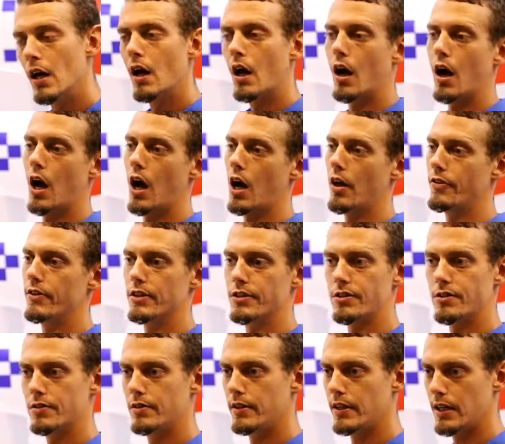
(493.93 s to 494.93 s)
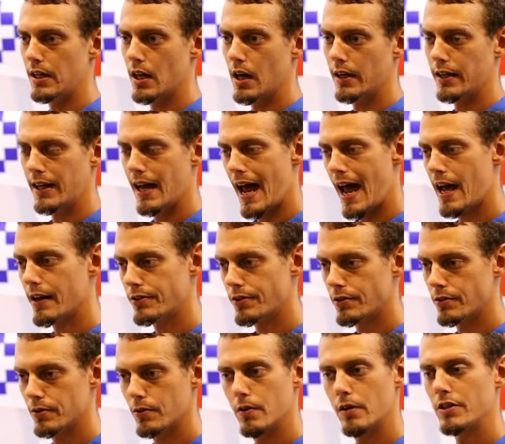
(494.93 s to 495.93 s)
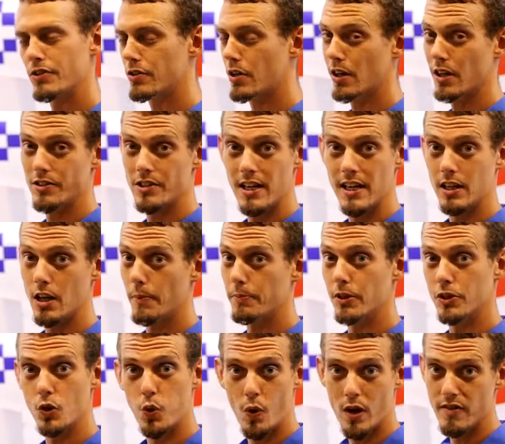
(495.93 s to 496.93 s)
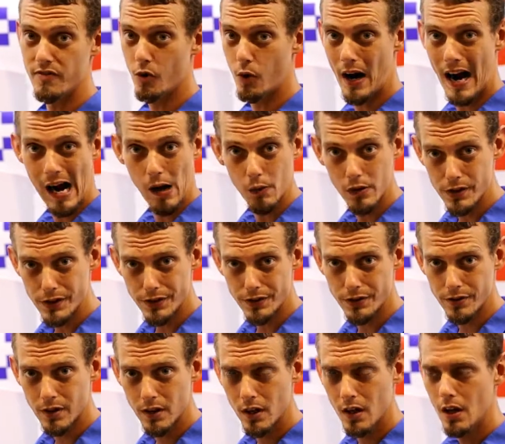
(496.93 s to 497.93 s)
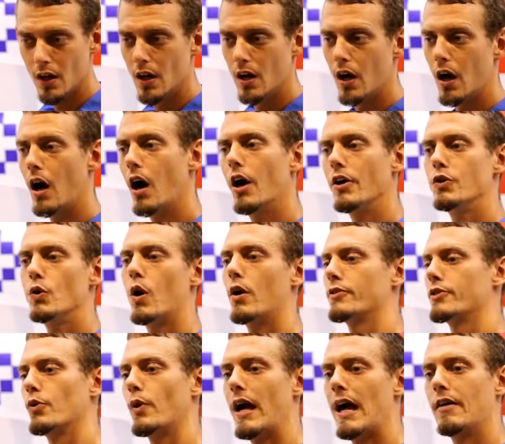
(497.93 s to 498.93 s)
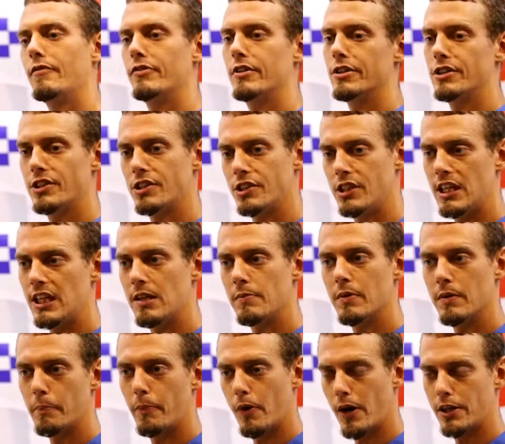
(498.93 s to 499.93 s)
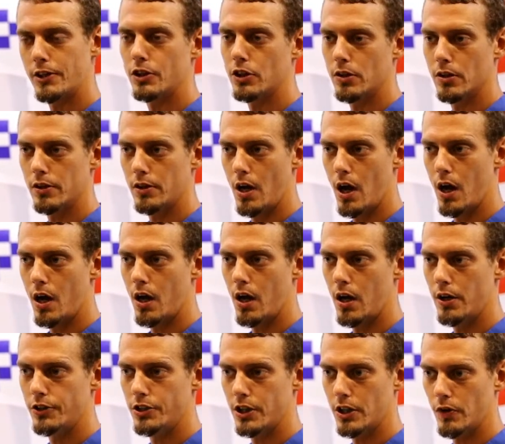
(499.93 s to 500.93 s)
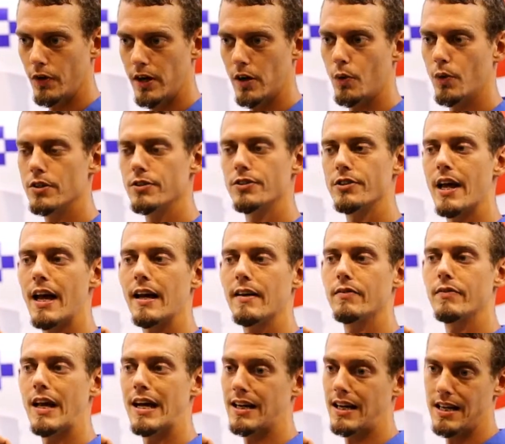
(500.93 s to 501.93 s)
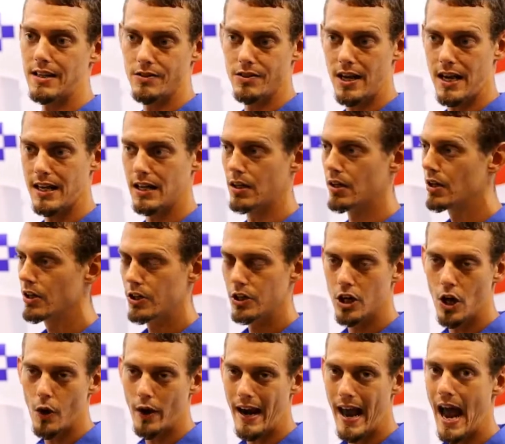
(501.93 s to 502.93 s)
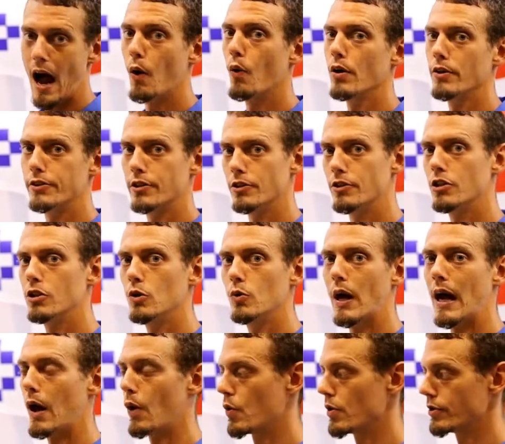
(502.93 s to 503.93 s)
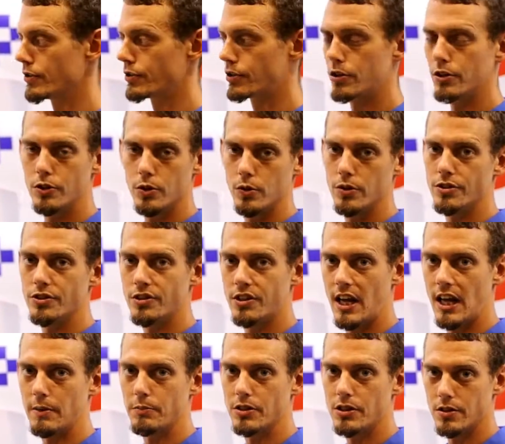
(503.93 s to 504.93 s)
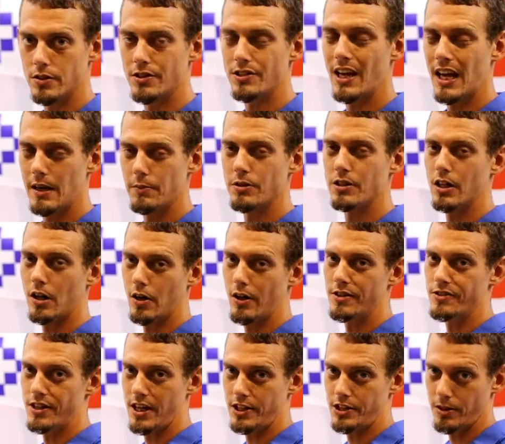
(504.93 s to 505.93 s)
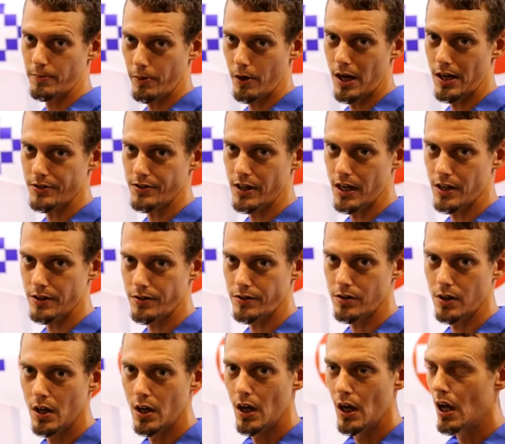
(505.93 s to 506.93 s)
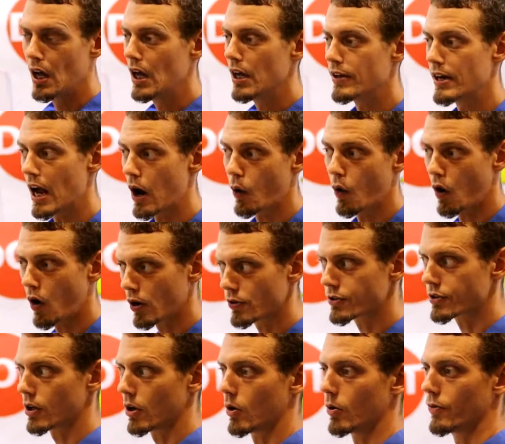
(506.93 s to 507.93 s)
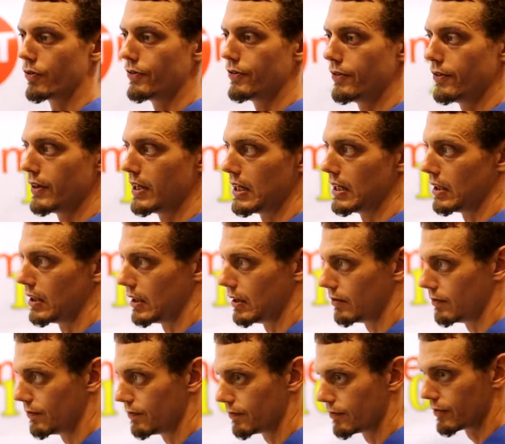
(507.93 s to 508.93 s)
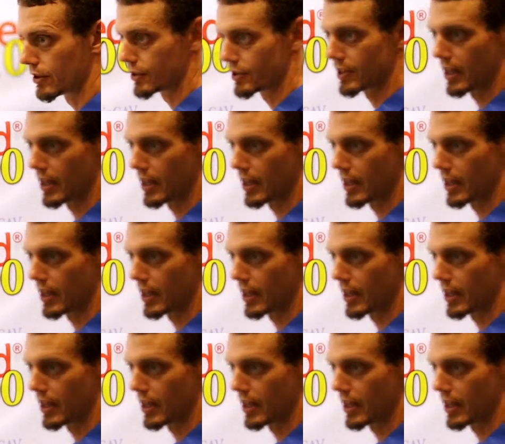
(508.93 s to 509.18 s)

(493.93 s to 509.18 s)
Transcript: Uh, this, the uh, gas is going to take up to 24 hours. Uh, you also have the steam and pressure uh, uh, generator ones that, that can take you know an hour to two hours to do the same, same sterilization process. Now also the let's